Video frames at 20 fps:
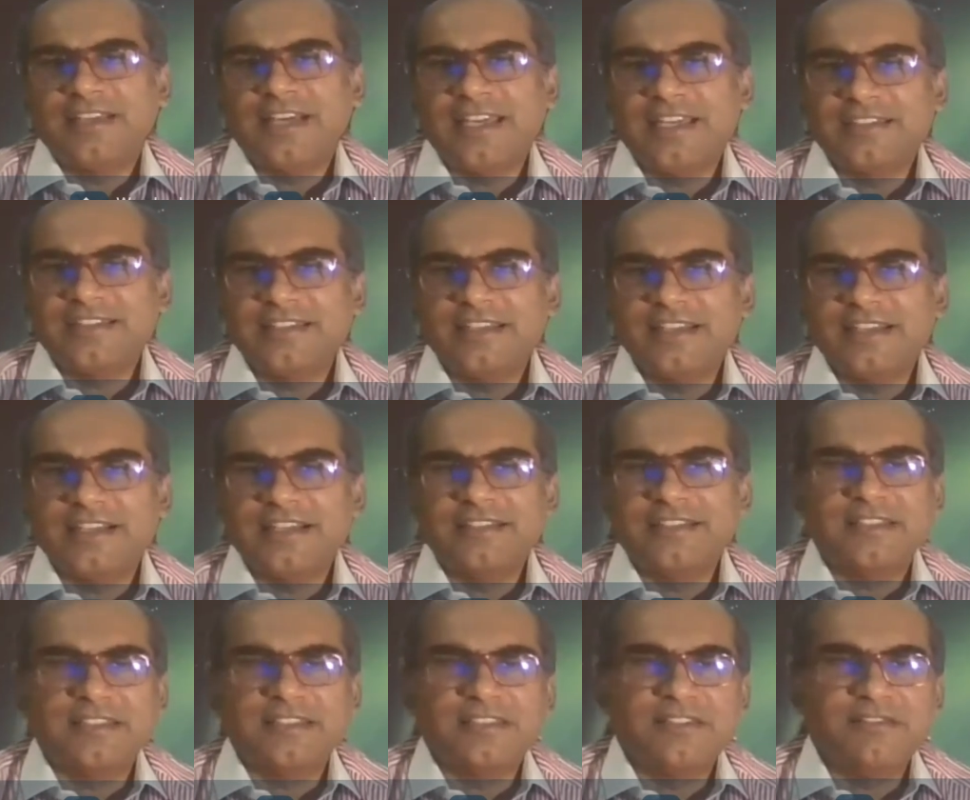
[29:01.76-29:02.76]
directed
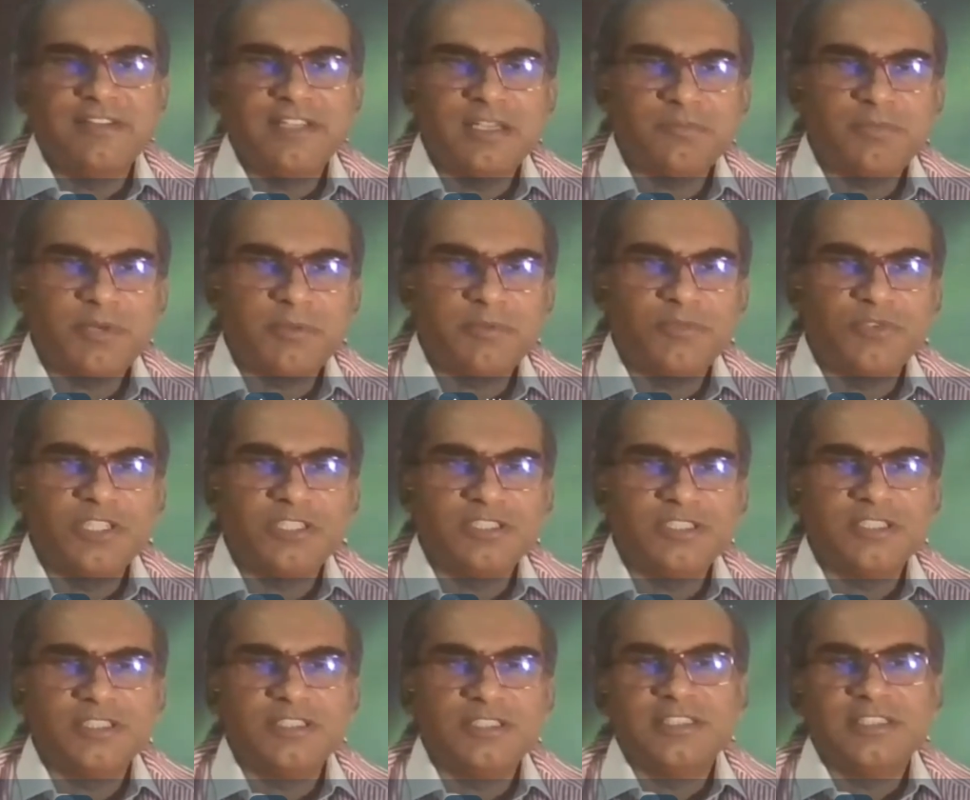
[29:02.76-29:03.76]
against the civilian
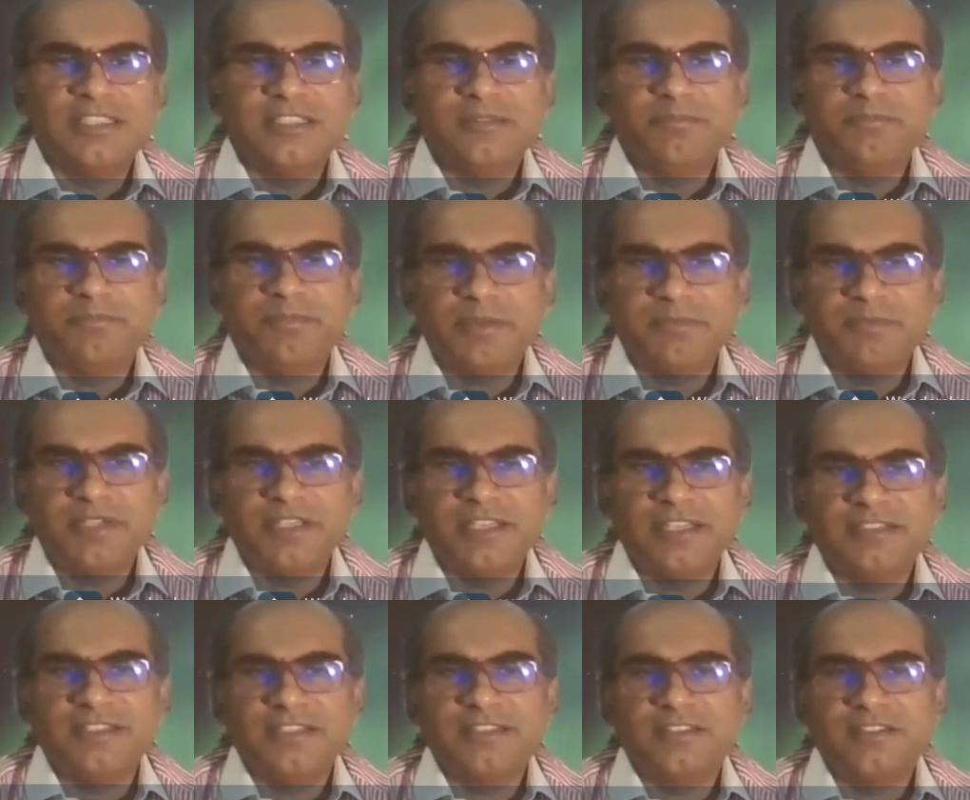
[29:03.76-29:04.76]
population. The
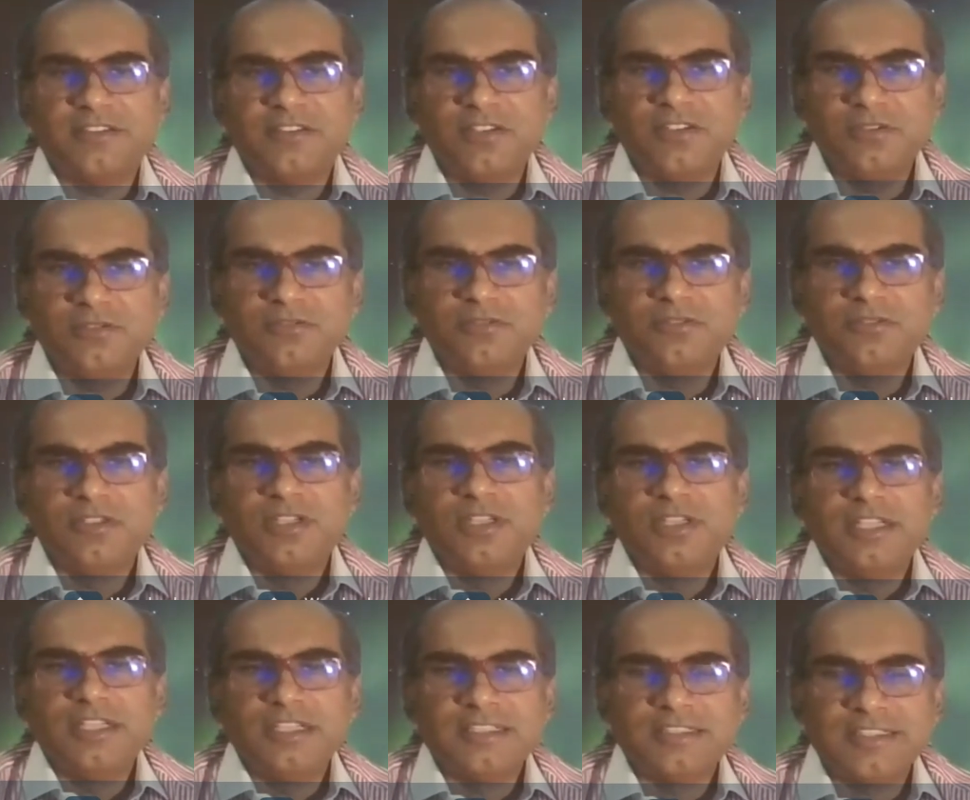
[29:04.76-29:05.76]
perpetrators knew
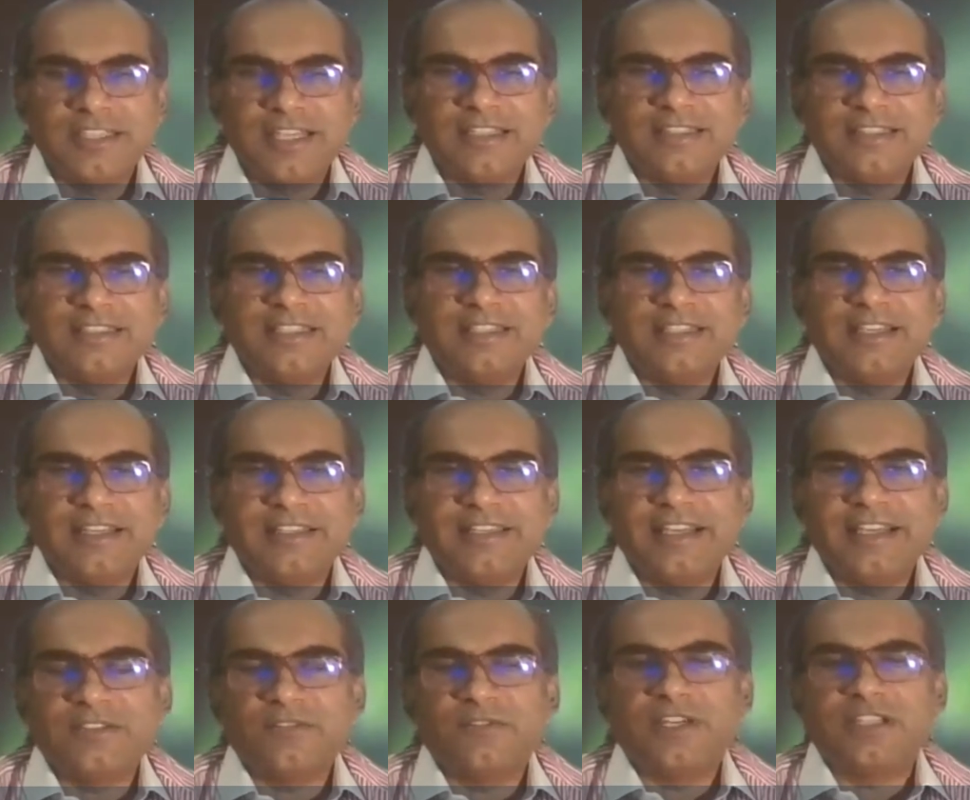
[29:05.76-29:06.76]
that the
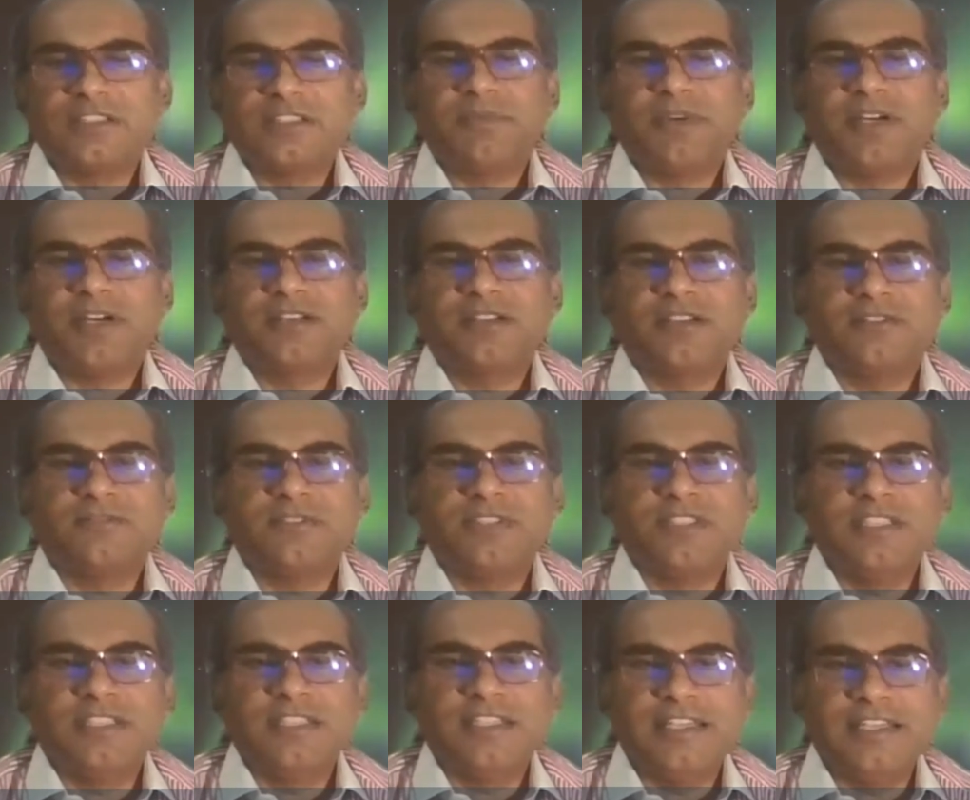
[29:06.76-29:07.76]
conduct was part of
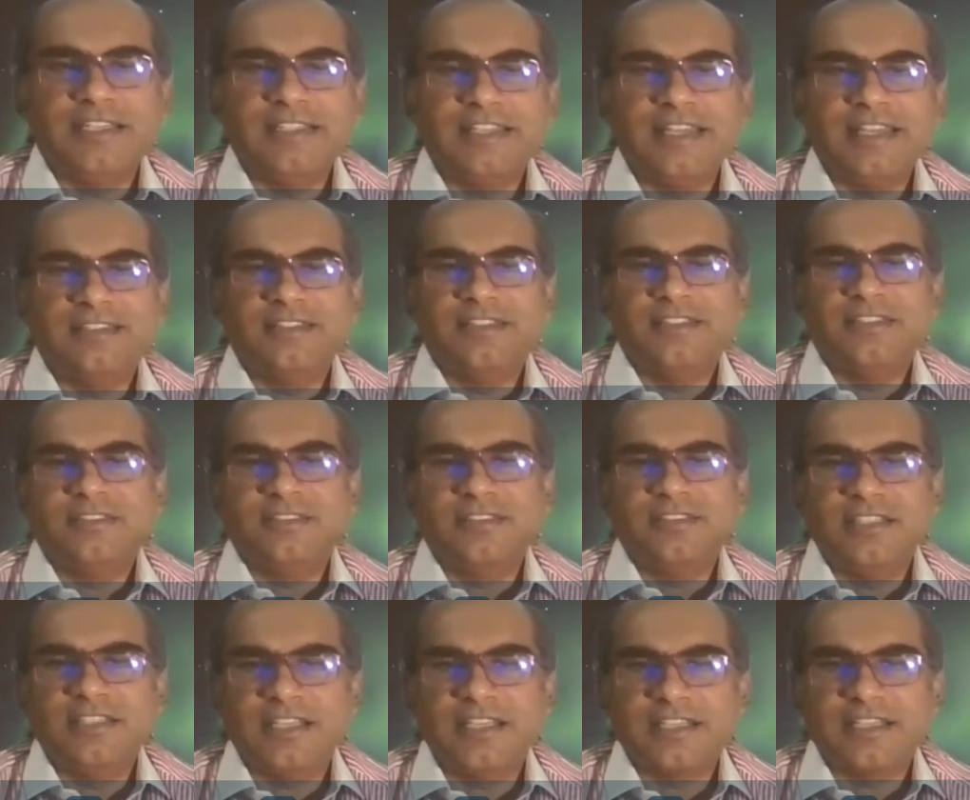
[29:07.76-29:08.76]
the intended
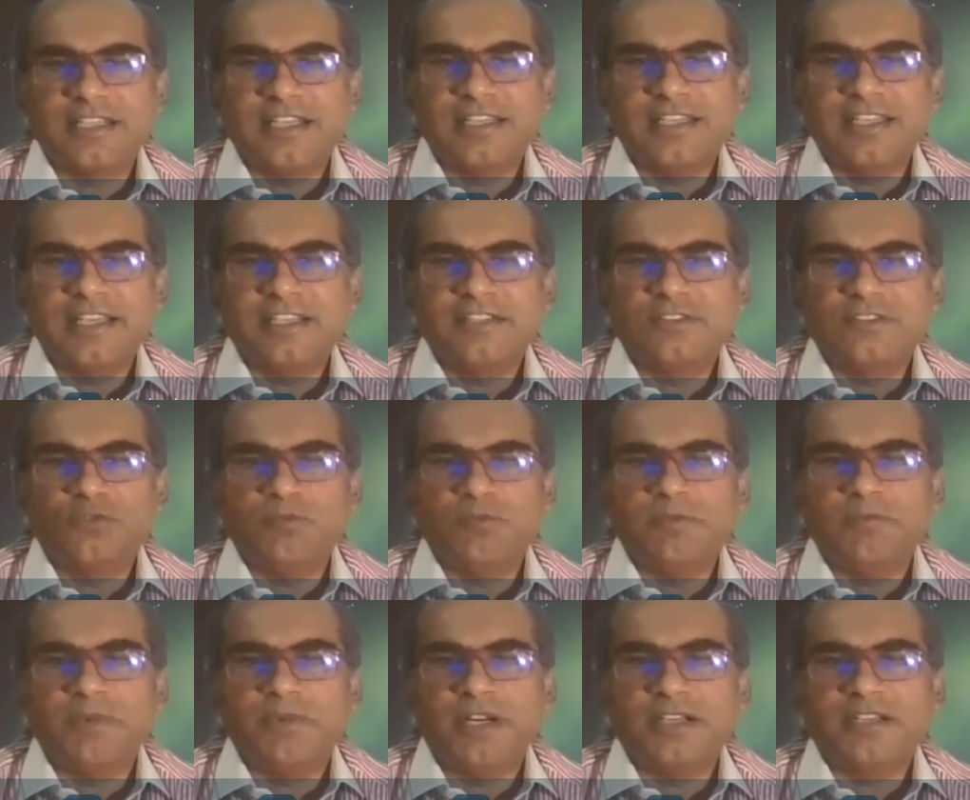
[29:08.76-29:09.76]
the conduct to
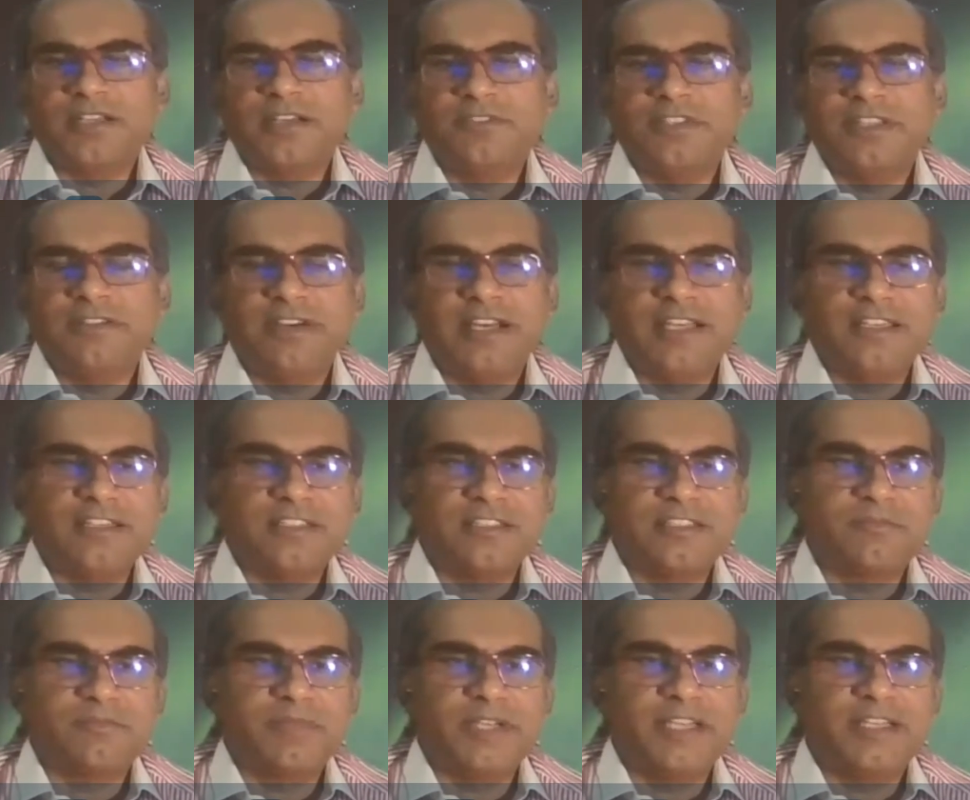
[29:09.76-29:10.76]
be part of the wider
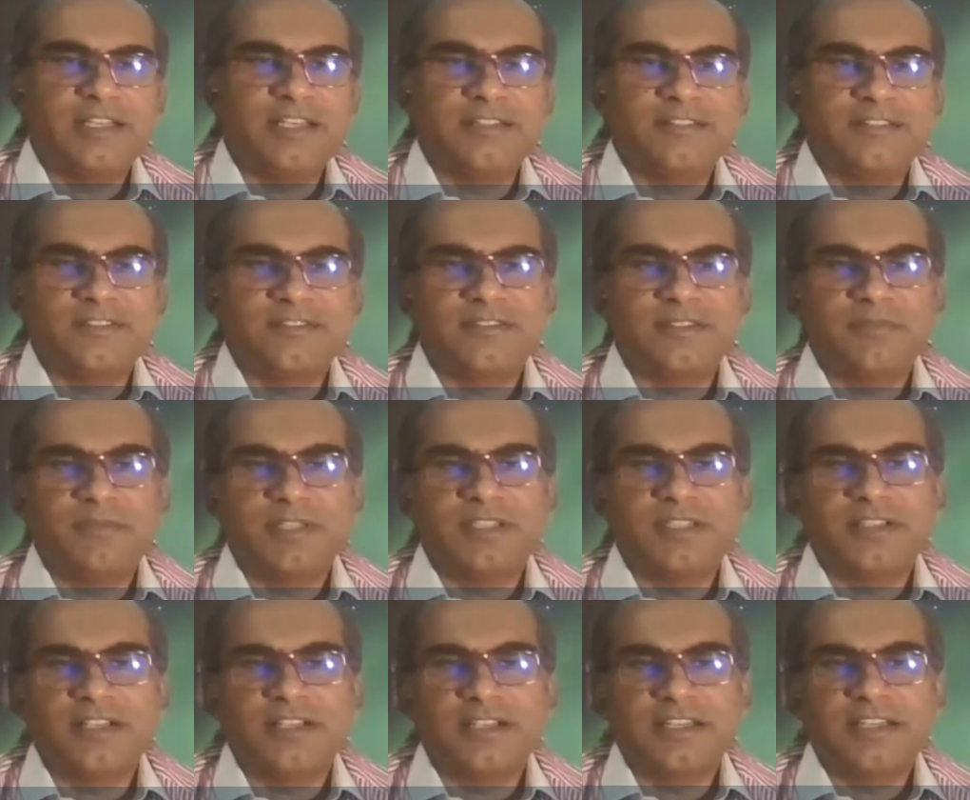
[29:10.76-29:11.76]
spread and
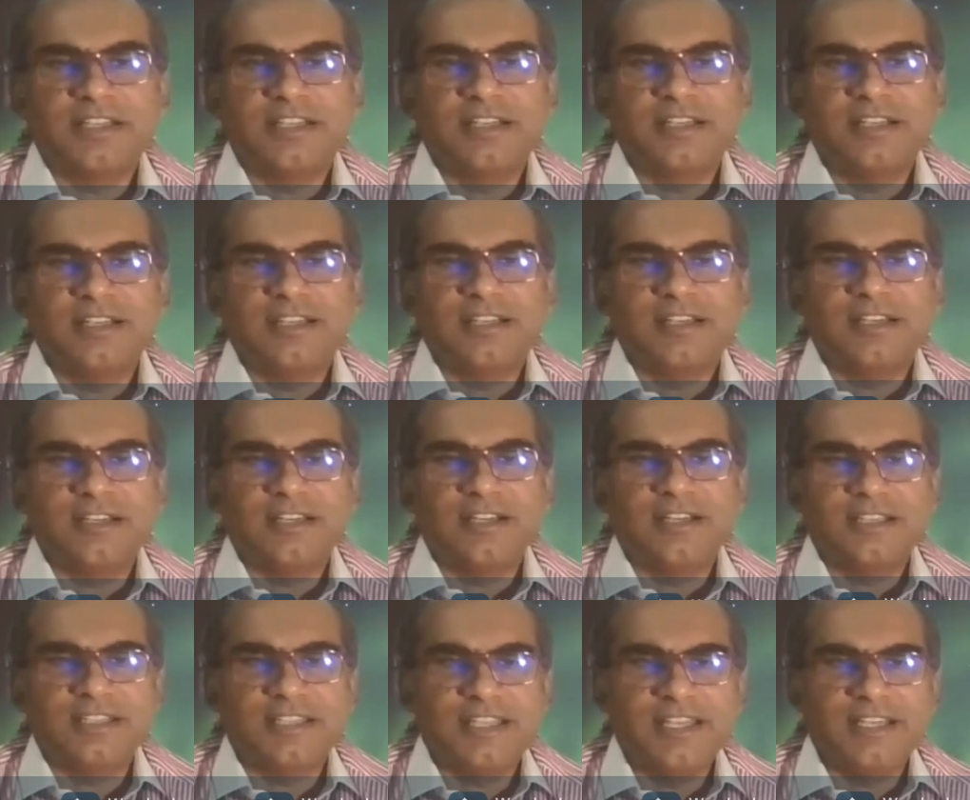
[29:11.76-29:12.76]
systematic
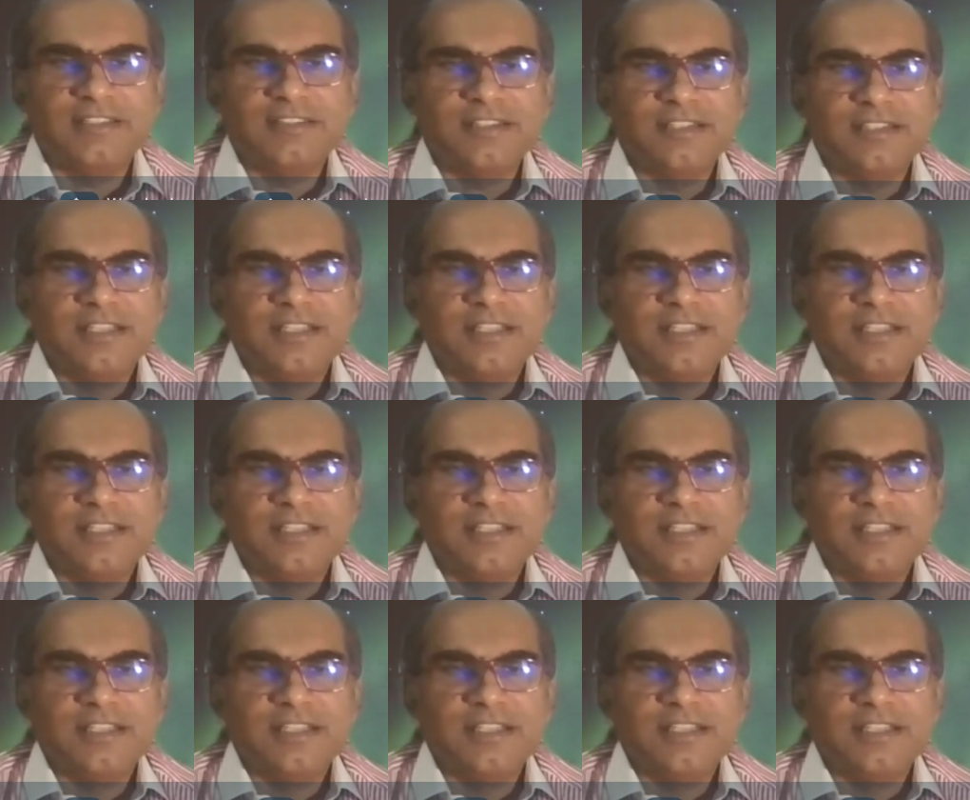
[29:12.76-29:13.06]
attack